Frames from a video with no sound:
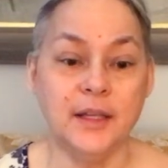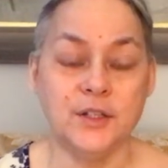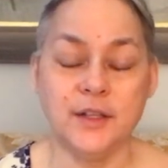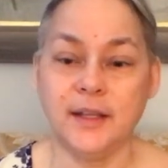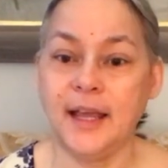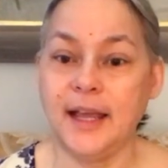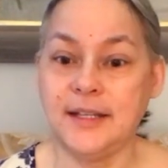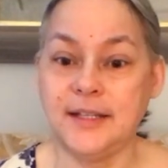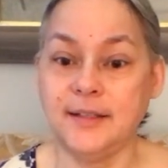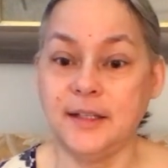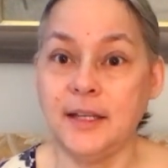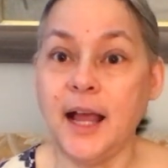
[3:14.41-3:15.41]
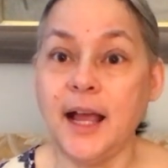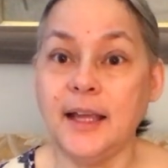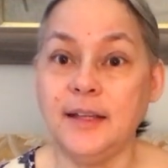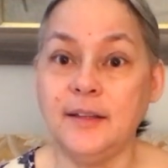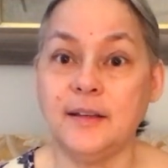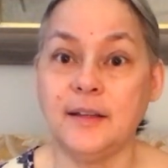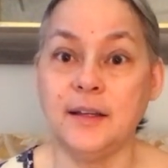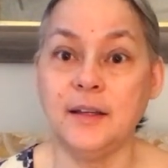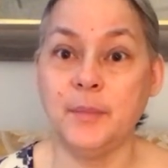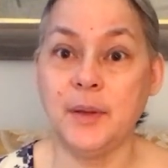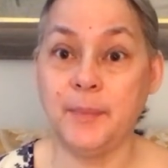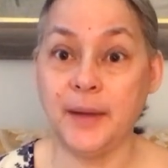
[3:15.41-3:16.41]
She said, yeah, he's going
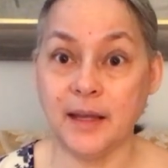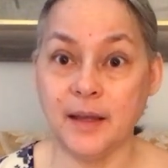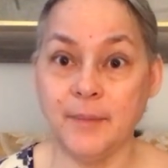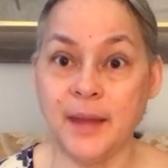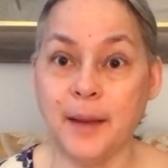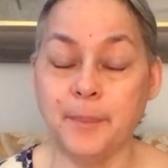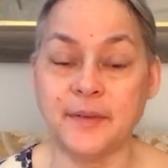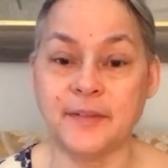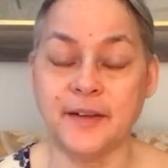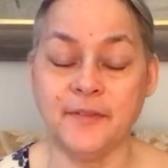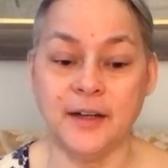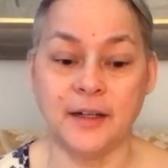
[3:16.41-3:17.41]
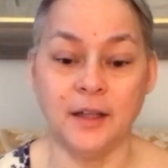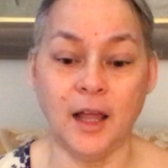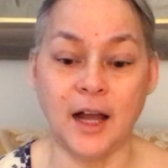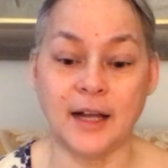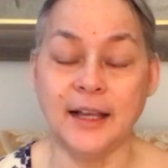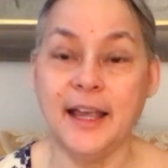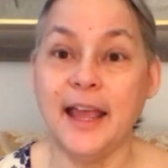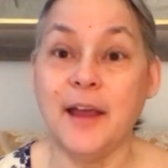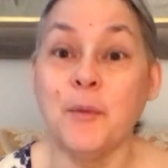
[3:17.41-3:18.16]
to be picking me up at 7 o'clock.